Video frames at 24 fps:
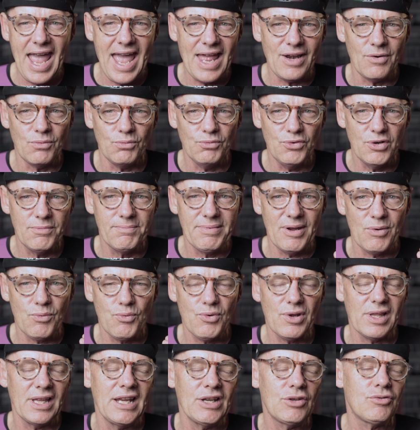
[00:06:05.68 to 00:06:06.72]
and it would be
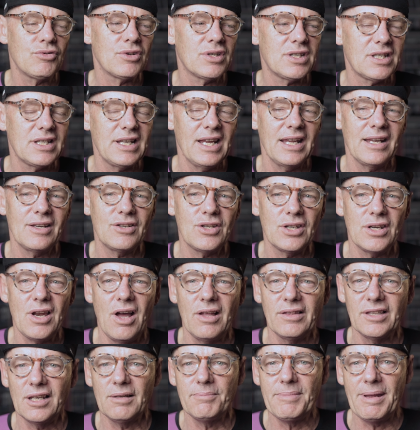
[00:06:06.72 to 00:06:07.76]
really interesting to
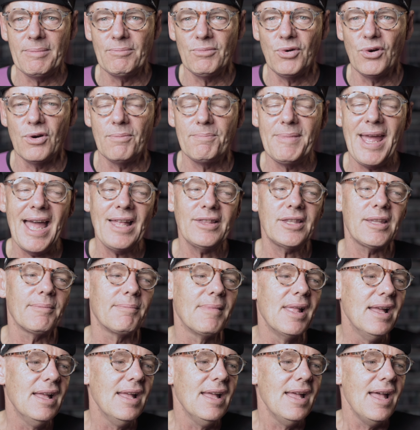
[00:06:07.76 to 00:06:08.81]
know a little bit more about
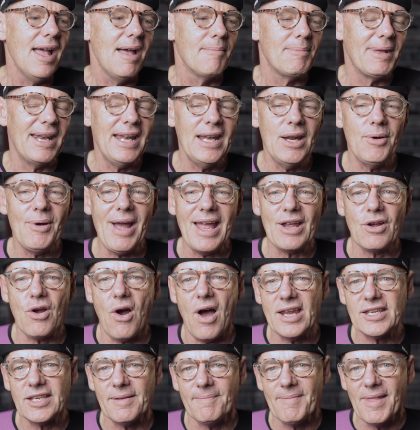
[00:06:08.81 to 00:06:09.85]
them. But anyway,
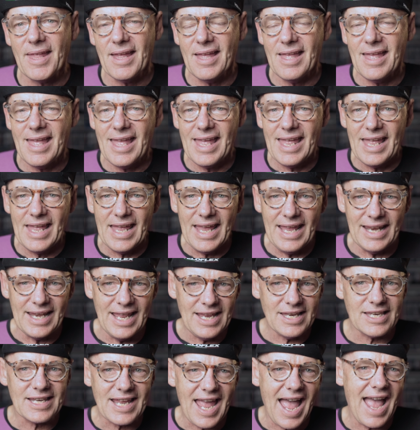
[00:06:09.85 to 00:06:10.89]
guys, in
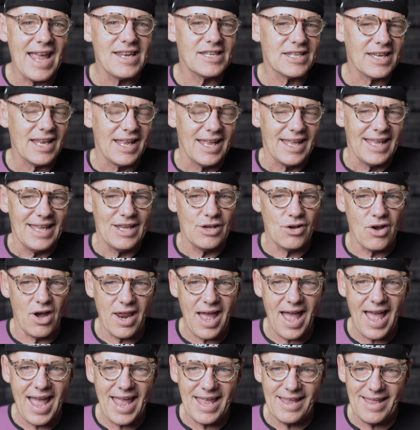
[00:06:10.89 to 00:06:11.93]
his case, he got
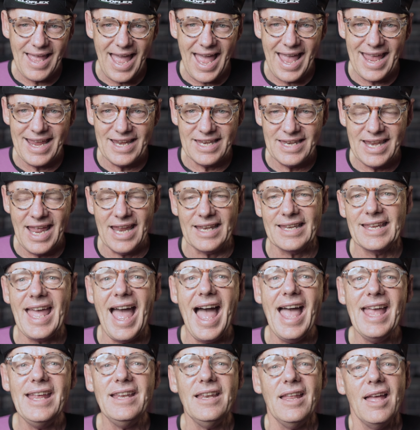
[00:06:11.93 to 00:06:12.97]
a, a net
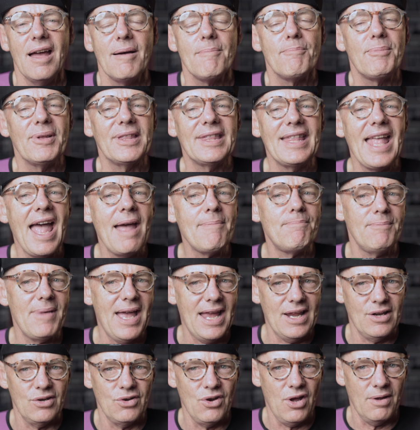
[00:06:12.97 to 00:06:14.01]
gain, but that
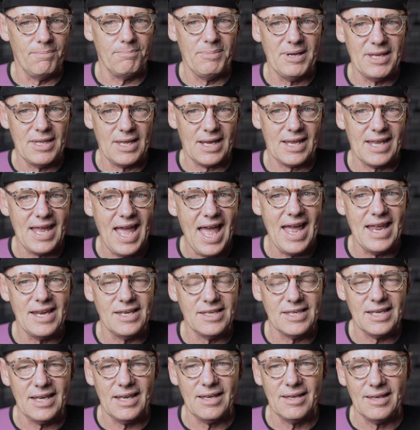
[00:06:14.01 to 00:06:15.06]
may not be the
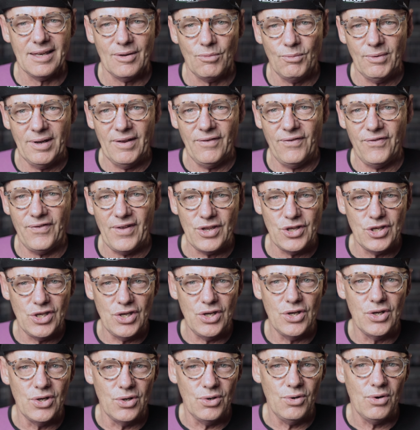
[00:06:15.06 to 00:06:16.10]
case with
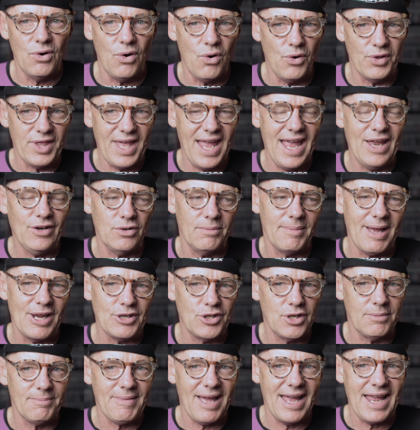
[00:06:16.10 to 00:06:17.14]
you or the
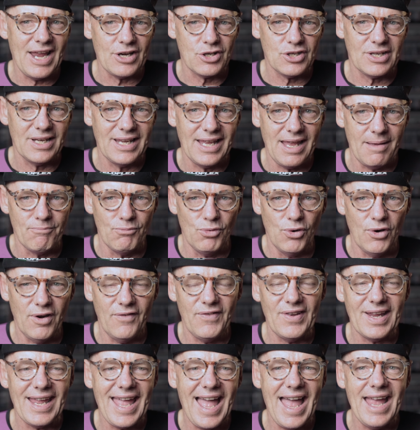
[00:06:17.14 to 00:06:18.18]
handlebars. You may actually get more
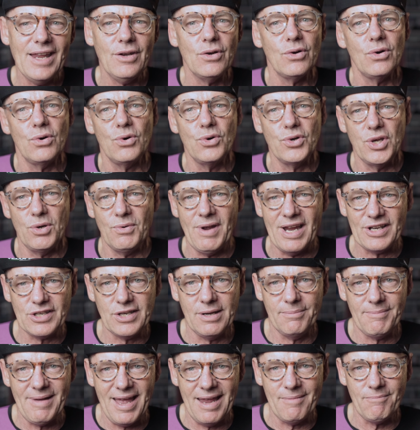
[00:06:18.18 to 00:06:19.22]
of a gain or you
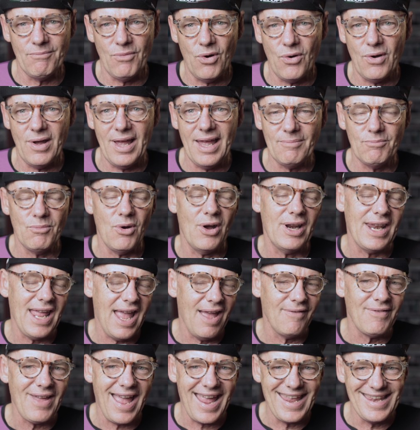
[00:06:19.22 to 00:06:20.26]
actually make might, might
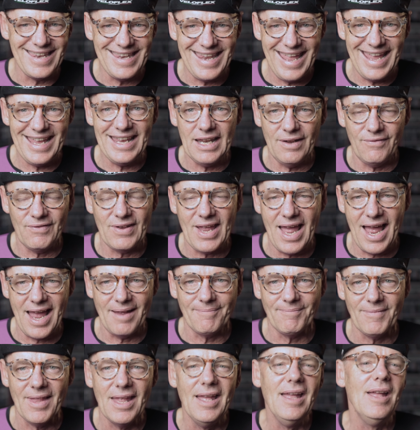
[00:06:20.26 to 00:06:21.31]
have a negative gain.